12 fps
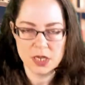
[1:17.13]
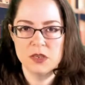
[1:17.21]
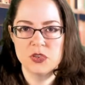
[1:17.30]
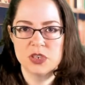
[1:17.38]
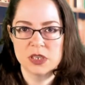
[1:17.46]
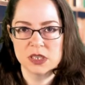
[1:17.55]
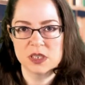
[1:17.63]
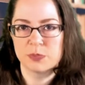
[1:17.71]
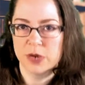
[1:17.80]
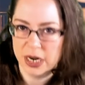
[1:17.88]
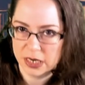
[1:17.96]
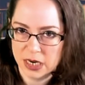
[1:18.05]
She gets
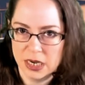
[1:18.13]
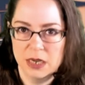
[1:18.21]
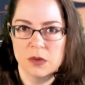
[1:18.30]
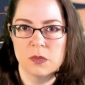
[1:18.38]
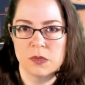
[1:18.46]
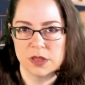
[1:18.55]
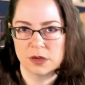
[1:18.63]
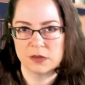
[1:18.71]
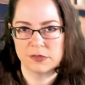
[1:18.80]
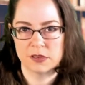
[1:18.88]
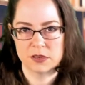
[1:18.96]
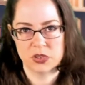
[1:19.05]
pregnant with her
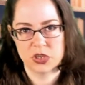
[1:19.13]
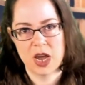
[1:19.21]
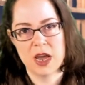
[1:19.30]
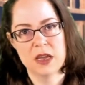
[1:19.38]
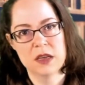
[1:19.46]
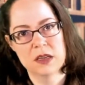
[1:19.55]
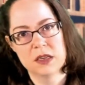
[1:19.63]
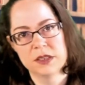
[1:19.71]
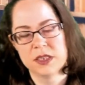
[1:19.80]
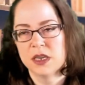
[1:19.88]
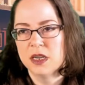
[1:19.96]
first child,